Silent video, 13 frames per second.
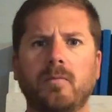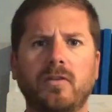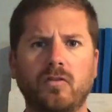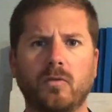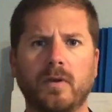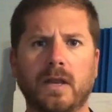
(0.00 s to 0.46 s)
be
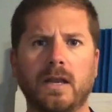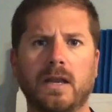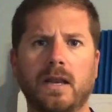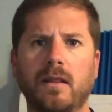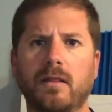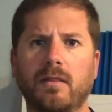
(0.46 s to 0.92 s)
doing it
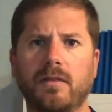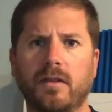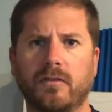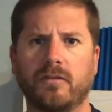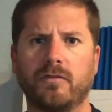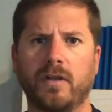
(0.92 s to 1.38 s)
in
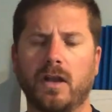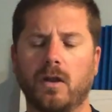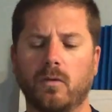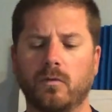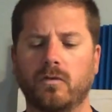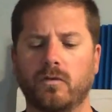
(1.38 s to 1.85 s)
this
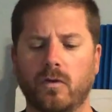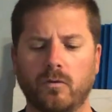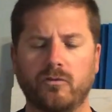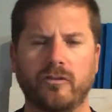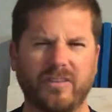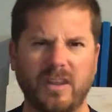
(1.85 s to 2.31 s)
video. So
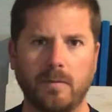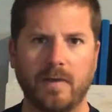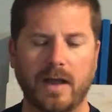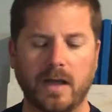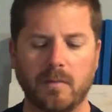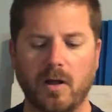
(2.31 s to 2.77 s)
just keep
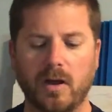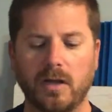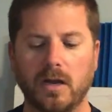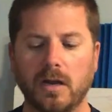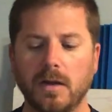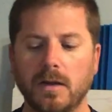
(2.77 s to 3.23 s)
that in mind.